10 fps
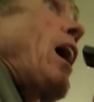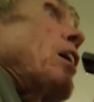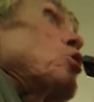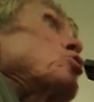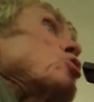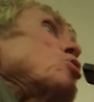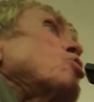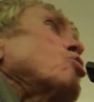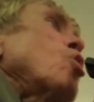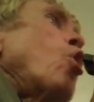energy
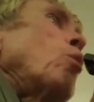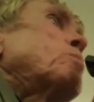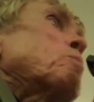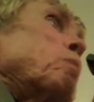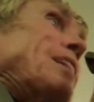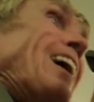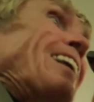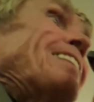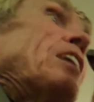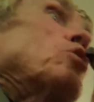soups,
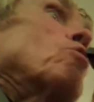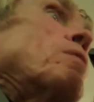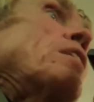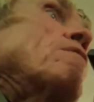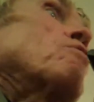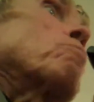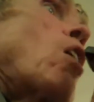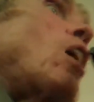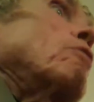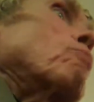blended greens,
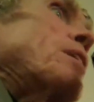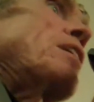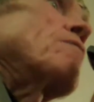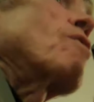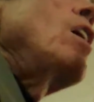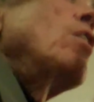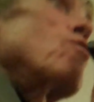raw greens,